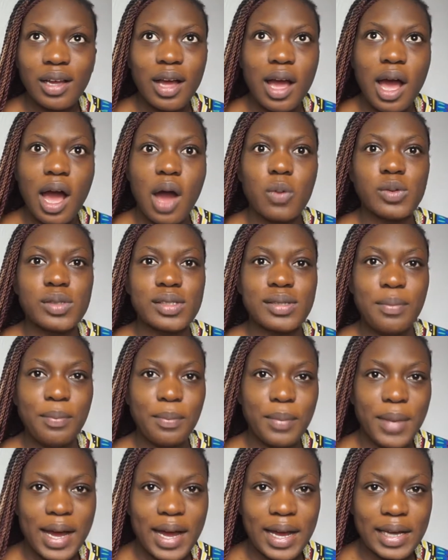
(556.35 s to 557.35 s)
I was
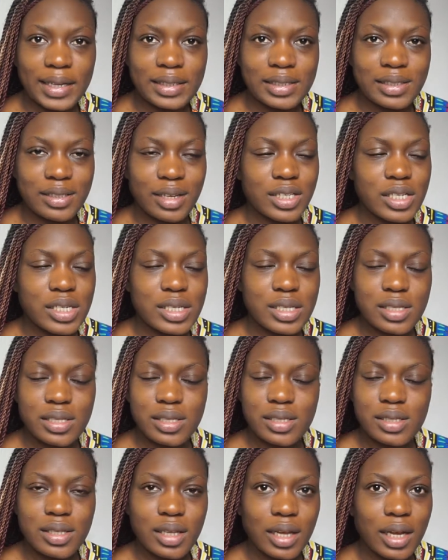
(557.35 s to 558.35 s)
mad, so I
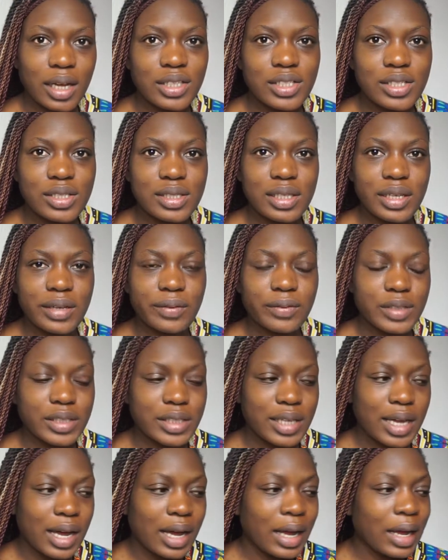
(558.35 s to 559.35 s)
just left
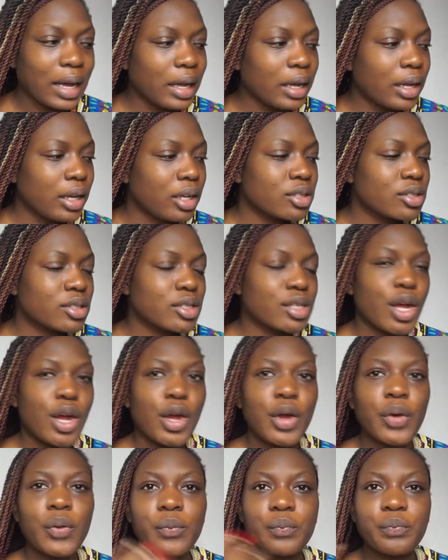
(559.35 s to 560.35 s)
that. So
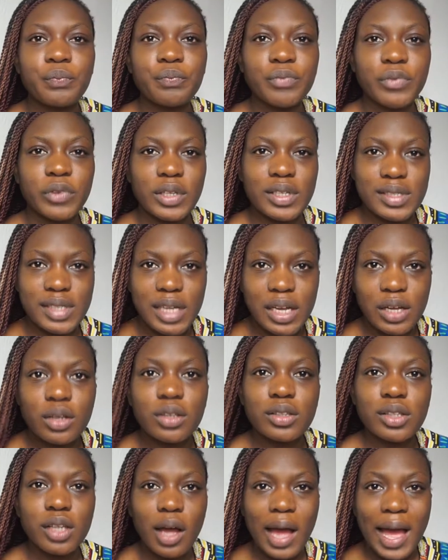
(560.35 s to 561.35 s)

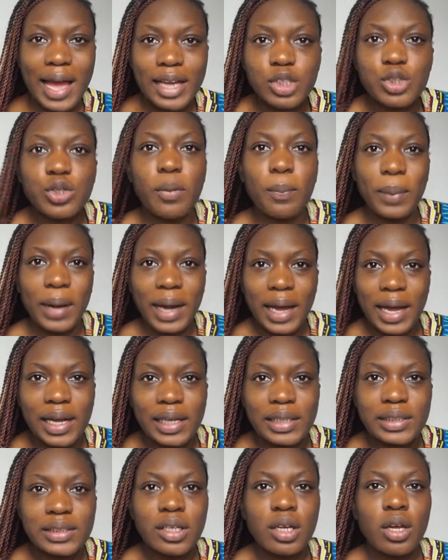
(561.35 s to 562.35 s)
the actual
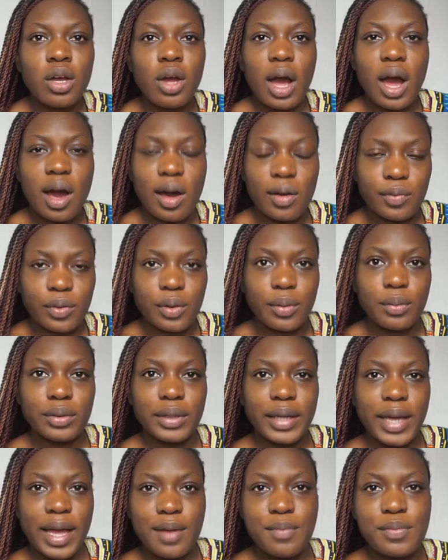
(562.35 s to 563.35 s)
plan after
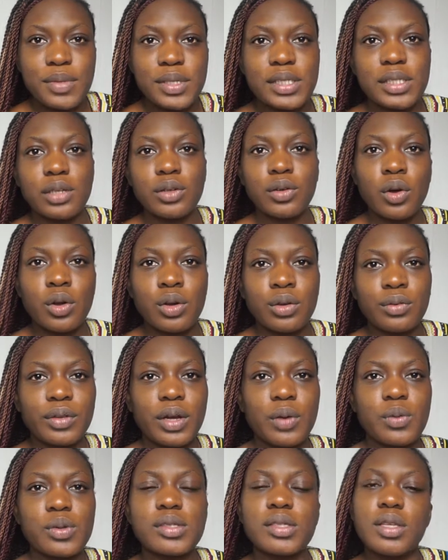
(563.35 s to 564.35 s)
the embassy and all of
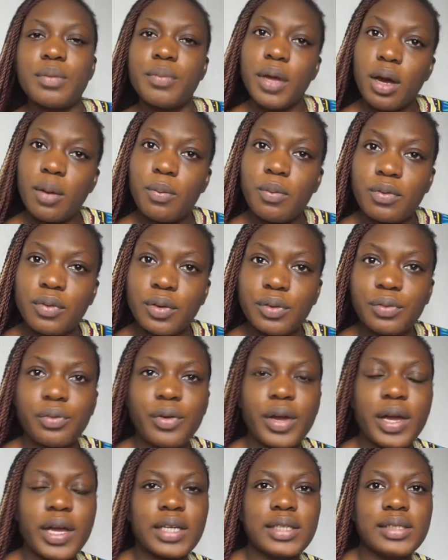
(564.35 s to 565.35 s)
that was to meet up with a
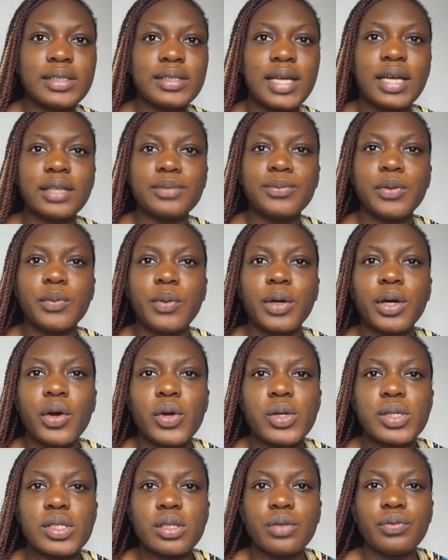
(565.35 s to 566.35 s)
friend, and we were
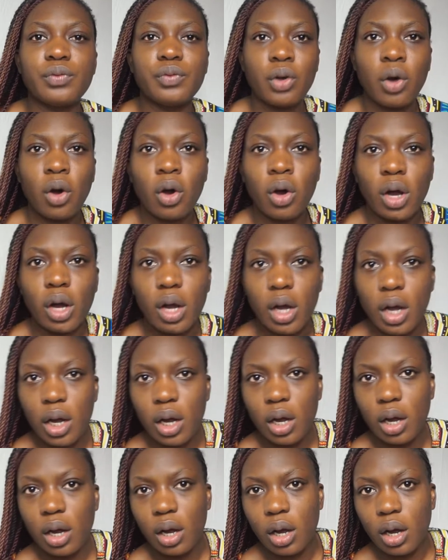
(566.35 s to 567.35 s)
going to vlog
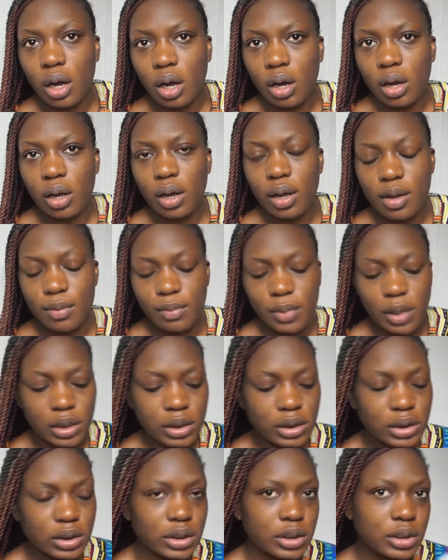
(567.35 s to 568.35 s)

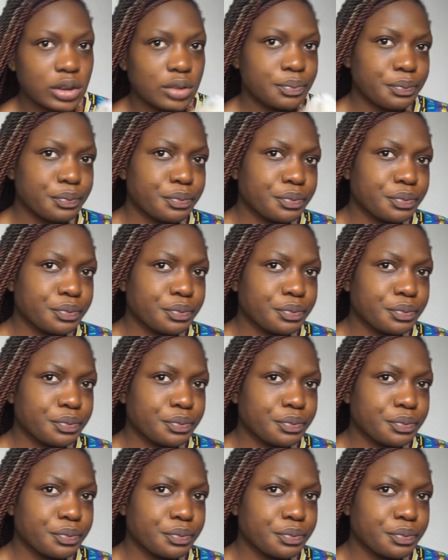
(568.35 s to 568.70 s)
London.